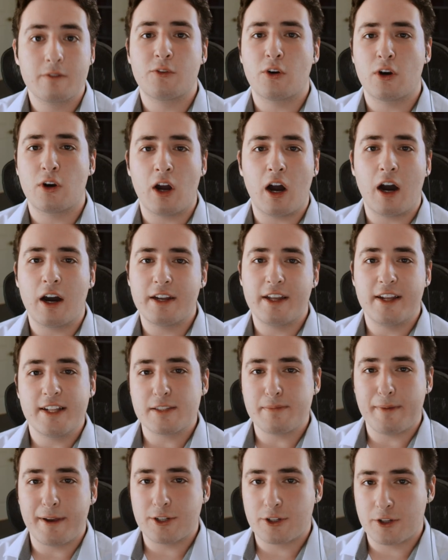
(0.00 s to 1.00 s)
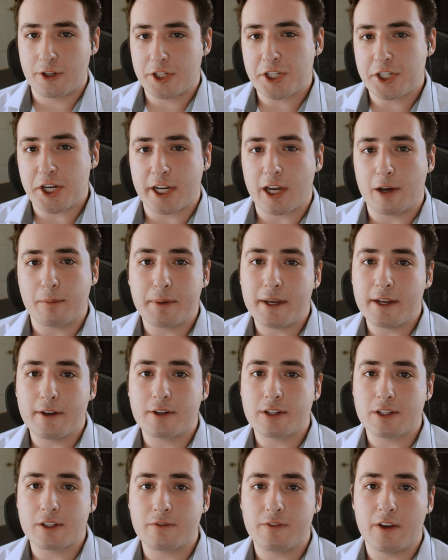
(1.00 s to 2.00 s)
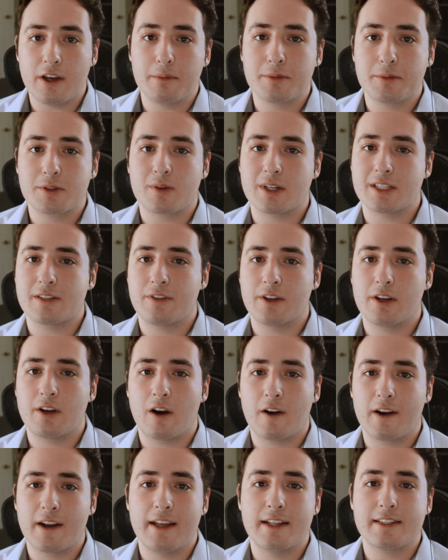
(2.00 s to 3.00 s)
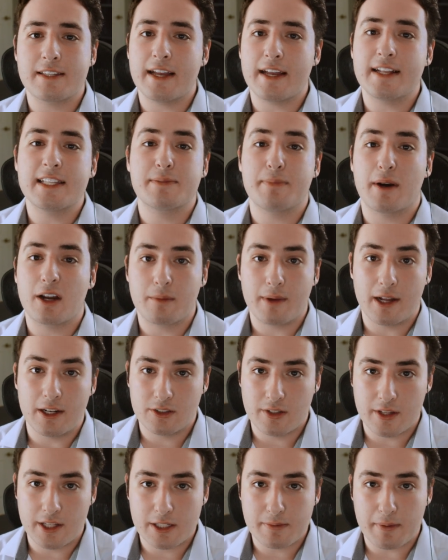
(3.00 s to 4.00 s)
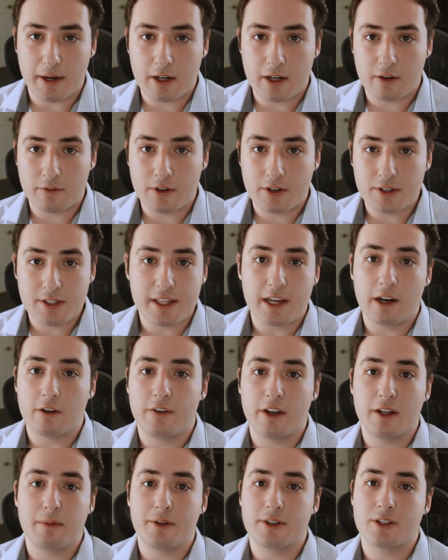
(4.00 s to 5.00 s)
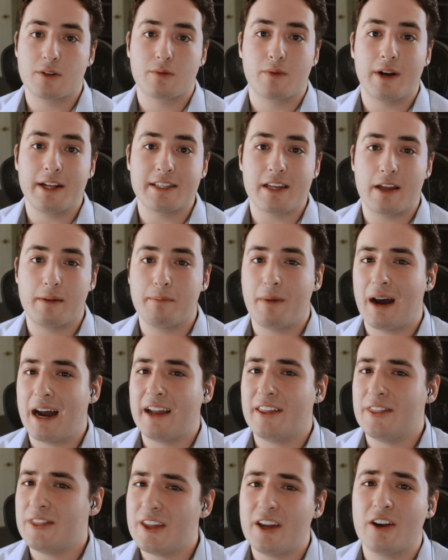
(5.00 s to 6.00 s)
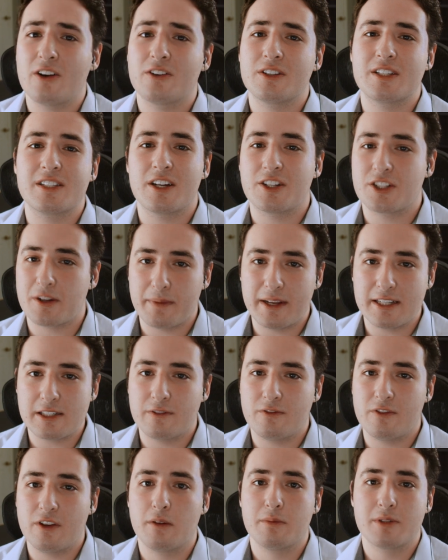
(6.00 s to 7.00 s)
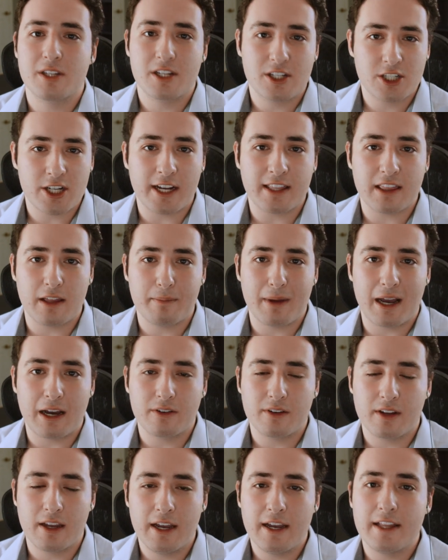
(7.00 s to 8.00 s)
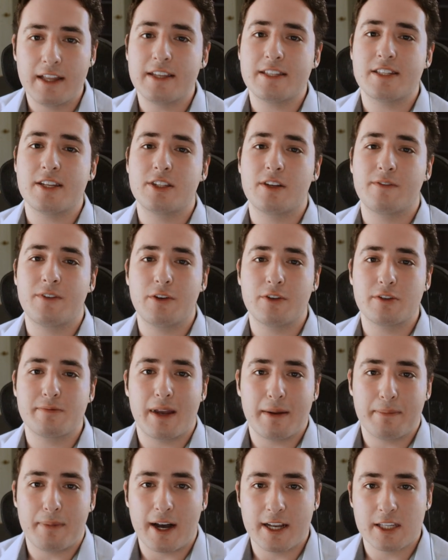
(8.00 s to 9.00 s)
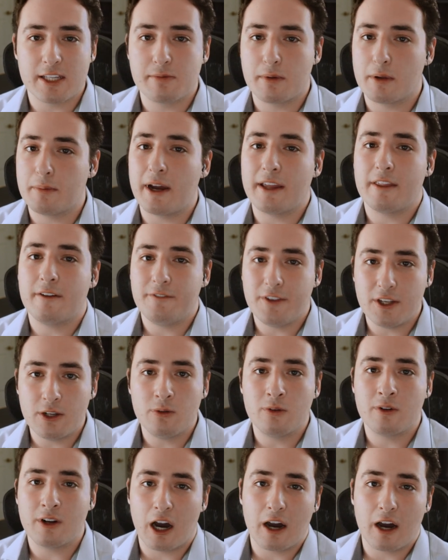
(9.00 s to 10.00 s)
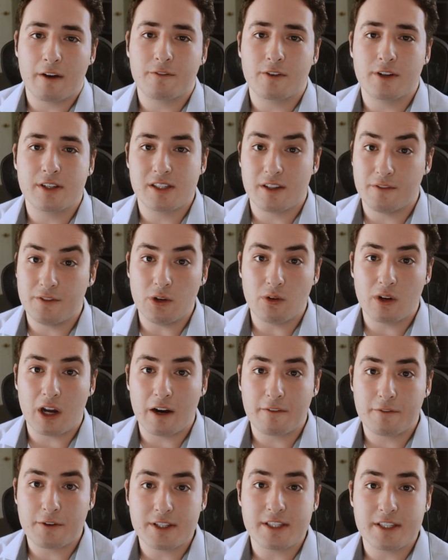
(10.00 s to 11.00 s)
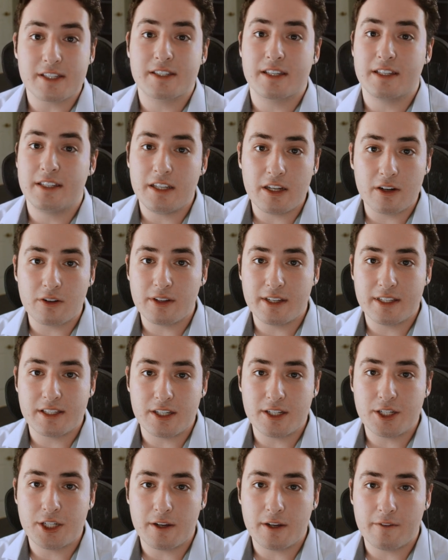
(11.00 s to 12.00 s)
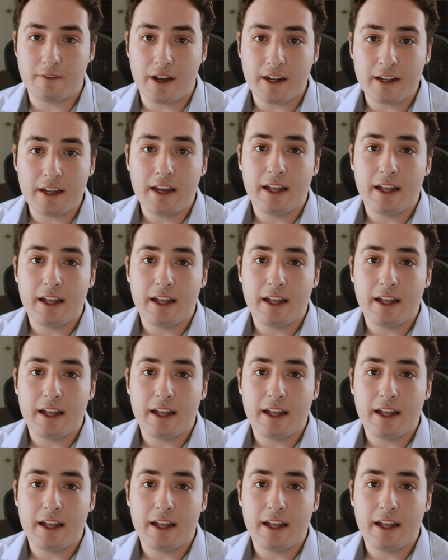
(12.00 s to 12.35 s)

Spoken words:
For our audience, make sure to check out Peter's films, Rise of the Guardians and Spider-Man Into the Spider-Verse. They are available to rent and buy. They are such amazing films. Check them out. This interview is made possible by the View Conference. The View Conference is a yearly CG event